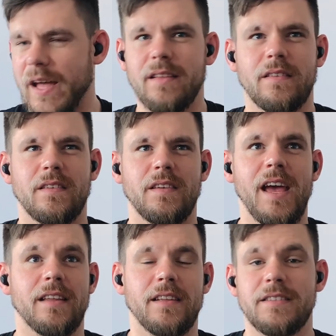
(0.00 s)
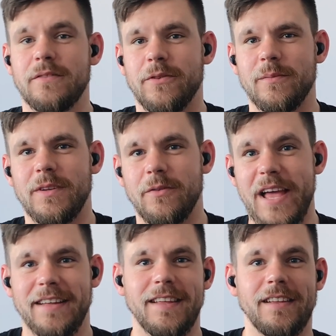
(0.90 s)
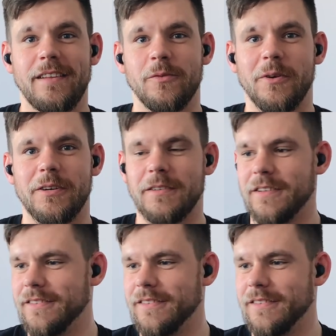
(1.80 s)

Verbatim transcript: And yeah, that's it from the React 18 world.